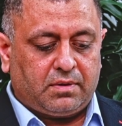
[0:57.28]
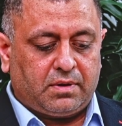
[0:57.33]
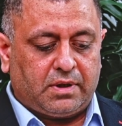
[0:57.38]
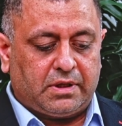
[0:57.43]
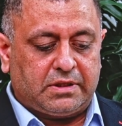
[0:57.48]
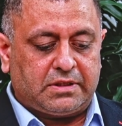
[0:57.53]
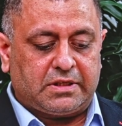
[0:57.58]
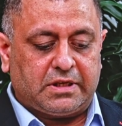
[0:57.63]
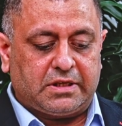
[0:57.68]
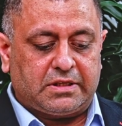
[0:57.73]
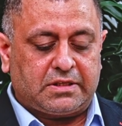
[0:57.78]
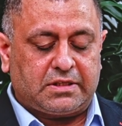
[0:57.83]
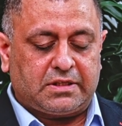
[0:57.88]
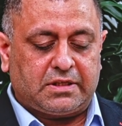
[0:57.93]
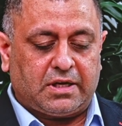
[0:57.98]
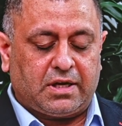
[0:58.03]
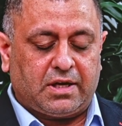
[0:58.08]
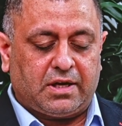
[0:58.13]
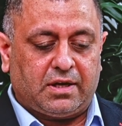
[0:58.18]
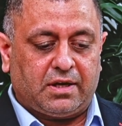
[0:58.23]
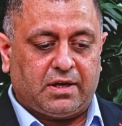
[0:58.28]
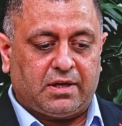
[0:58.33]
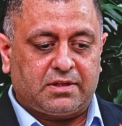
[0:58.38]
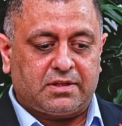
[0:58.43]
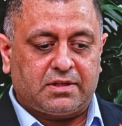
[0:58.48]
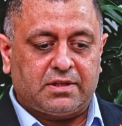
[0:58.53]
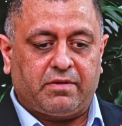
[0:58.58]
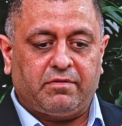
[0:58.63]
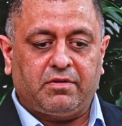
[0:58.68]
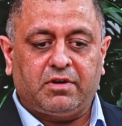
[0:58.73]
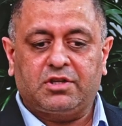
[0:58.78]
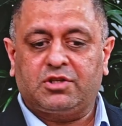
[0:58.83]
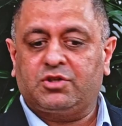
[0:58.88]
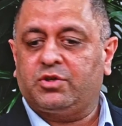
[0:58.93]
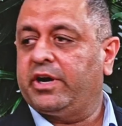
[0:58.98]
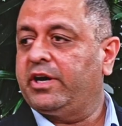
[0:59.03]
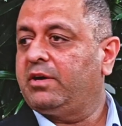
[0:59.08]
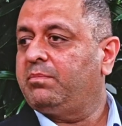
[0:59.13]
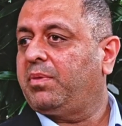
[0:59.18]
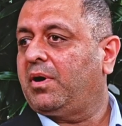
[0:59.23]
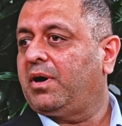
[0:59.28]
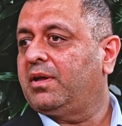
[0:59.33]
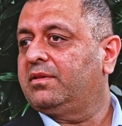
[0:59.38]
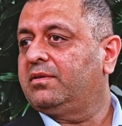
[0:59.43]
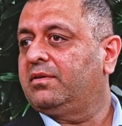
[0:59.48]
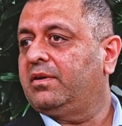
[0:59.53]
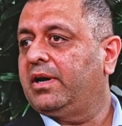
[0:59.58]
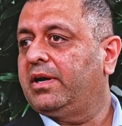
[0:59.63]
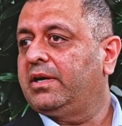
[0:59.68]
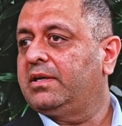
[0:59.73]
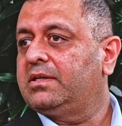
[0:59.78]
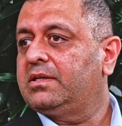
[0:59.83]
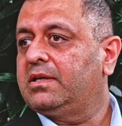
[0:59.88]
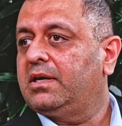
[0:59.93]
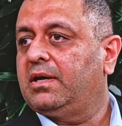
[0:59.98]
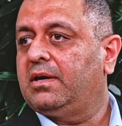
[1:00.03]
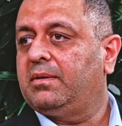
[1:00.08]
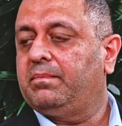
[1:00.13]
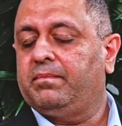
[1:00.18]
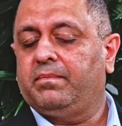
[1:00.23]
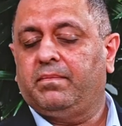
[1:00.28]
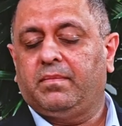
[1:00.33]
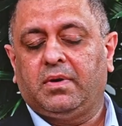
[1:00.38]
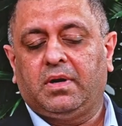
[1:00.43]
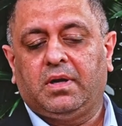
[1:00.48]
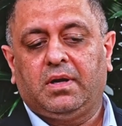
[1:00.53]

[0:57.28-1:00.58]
it's never a straight path, right? I